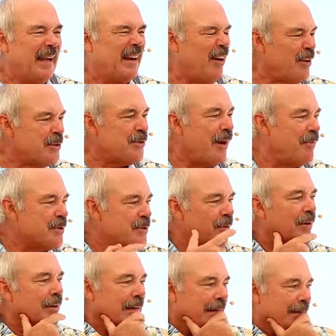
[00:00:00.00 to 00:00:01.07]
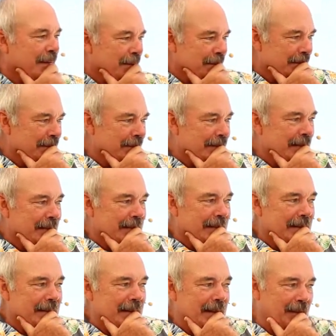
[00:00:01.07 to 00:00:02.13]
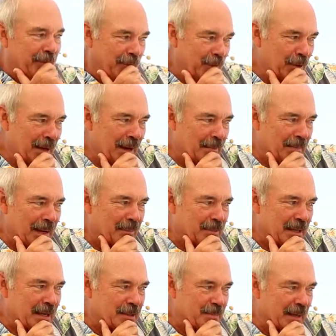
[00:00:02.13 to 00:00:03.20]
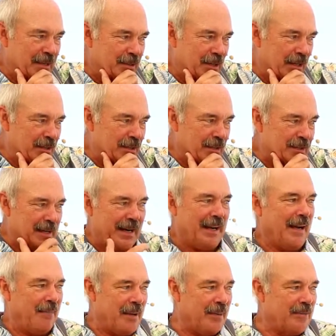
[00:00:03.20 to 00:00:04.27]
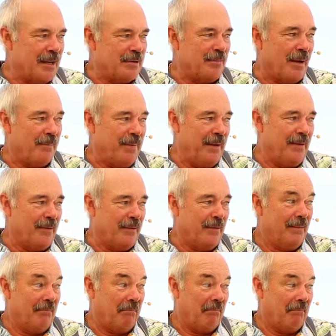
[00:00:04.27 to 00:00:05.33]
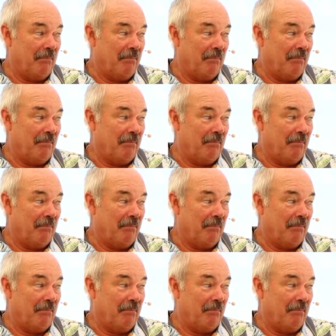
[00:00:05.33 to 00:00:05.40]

And also, I was wondering, you know, if you got baptized by Jesus and I got baptized by Peter,